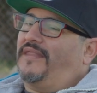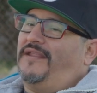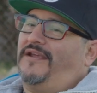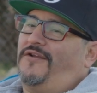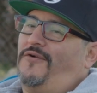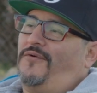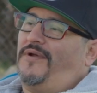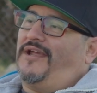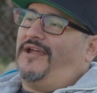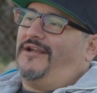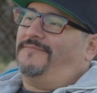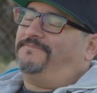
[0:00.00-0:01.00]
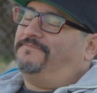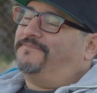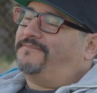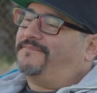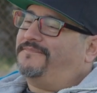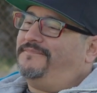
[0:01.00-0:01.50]
You know, and
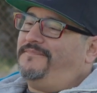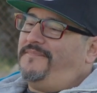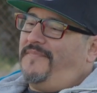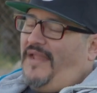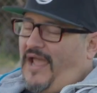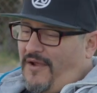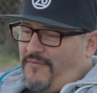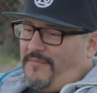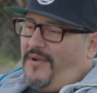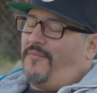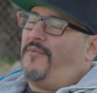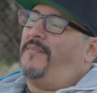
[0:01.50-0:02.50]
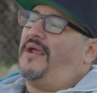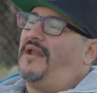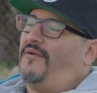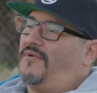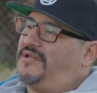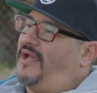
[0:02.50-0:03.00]
I remember meeting
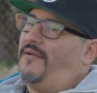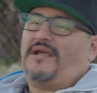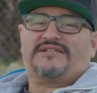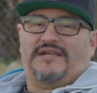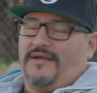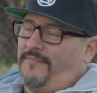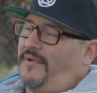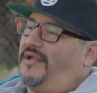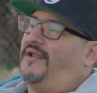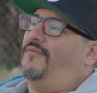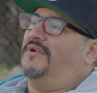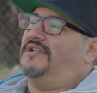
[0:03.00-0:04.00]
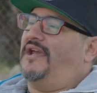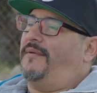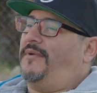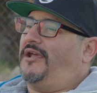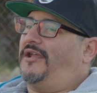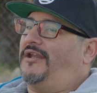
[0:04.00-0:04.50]
with Damien. I set a meeting with
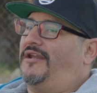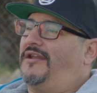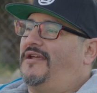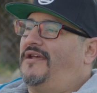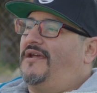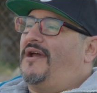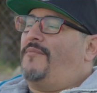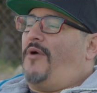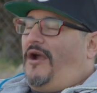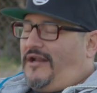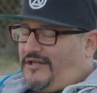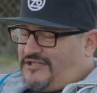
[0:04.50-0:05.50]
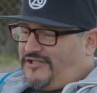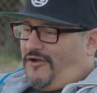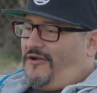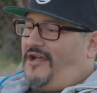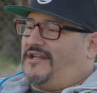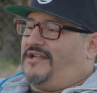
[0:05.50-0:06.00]
Damien and brought in a
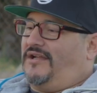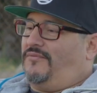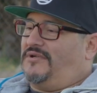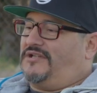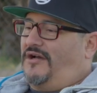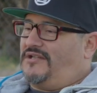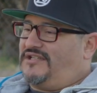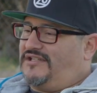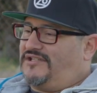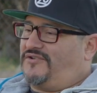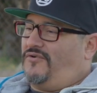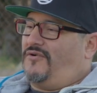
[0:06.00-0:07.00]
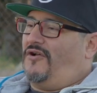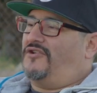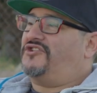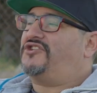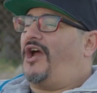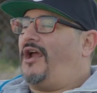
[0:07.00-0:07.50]
song I did with Don Cisco called
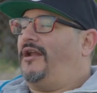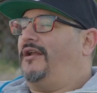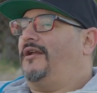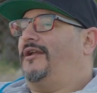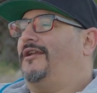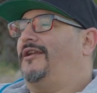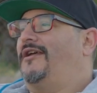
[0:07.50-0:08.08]
"Shining," and